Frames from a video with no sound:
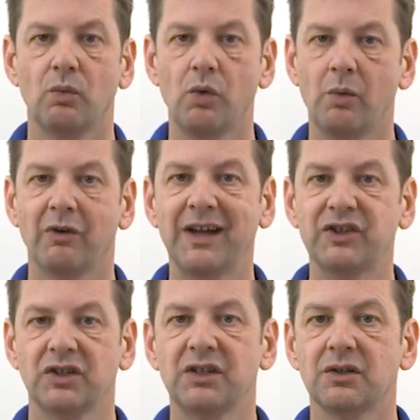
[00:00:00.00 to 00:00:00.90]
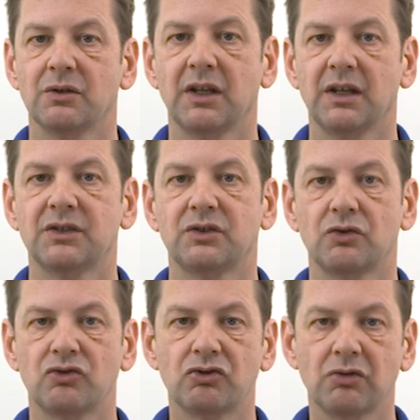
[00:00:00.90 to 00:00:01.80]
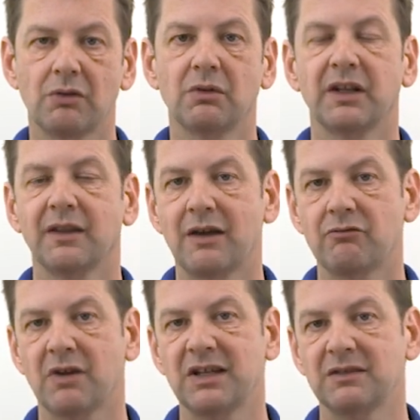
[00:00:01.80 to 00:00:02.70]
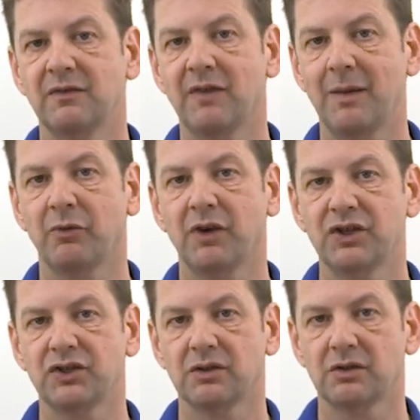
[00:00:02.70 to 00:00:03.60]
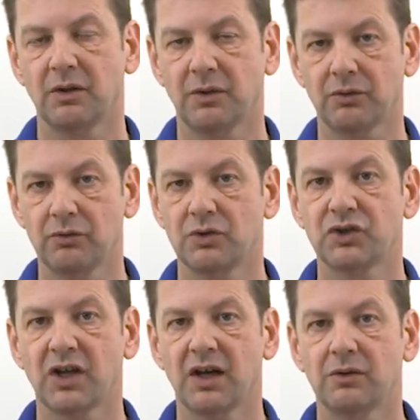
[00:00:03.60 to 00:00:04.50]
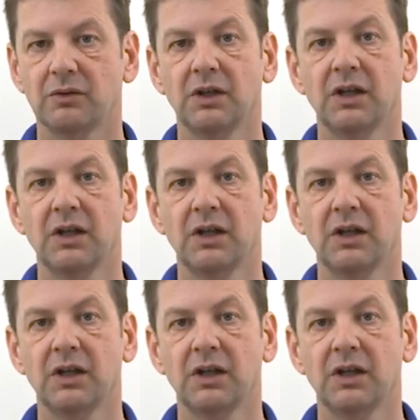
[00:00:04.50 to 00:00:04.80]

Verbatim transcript: what we're actually doing is controlling that rate of evaporation through the shell